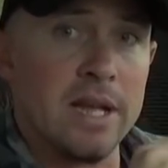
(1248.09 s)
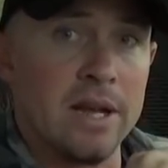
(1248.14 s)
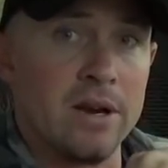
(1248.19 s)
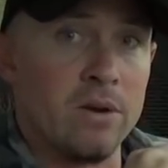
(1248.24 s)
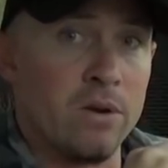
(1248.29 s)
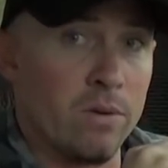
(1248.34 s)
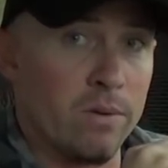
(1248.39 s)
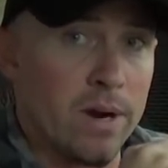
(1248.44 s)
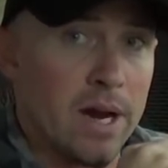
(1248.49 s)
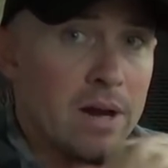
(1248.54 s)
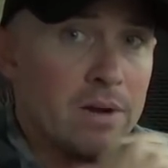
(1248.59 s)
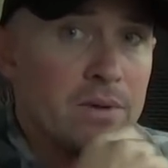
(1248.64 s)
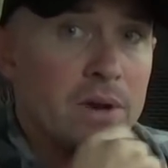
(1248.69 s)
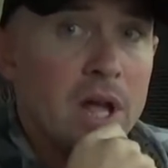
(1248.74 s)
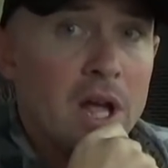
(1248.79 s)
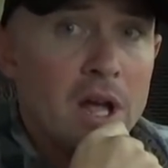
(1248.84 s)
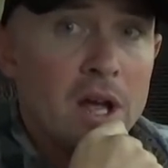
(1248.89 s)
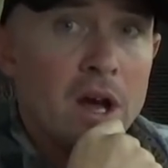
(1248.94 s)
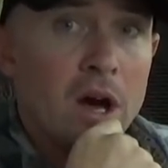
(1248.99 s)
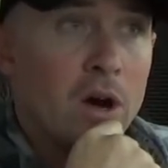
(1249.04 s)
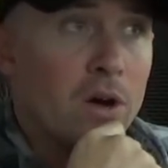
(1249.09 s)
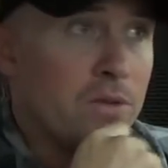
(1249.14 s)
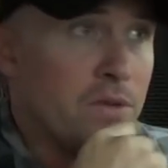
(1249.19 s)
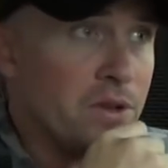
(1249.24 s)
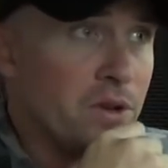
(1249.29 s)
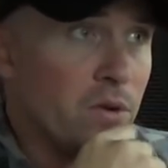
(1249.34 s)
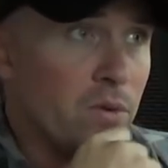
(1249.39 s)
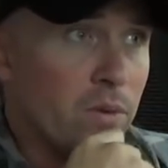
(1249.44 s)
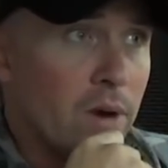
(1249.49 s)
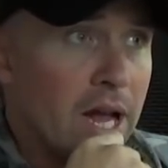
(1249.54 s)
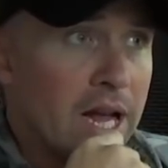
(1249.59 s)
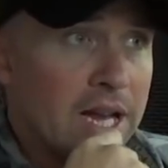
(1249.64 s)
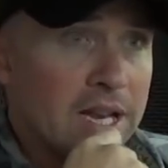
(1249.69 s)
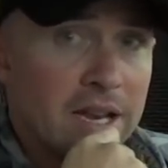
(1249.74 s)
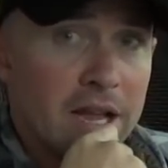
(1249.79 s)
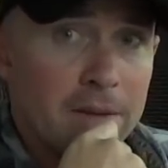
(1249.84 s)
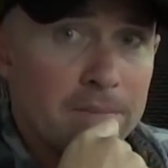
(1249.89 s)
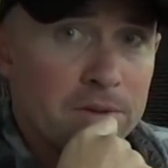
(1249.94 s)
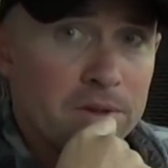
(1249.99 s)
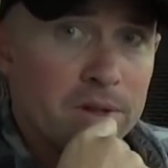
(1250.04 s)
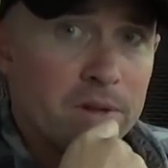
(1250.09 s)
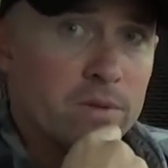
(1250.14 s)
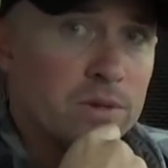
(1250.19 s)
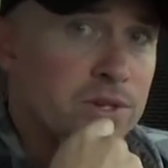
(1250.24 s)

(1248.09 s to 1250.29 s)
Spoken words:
and around the Orion Nebula,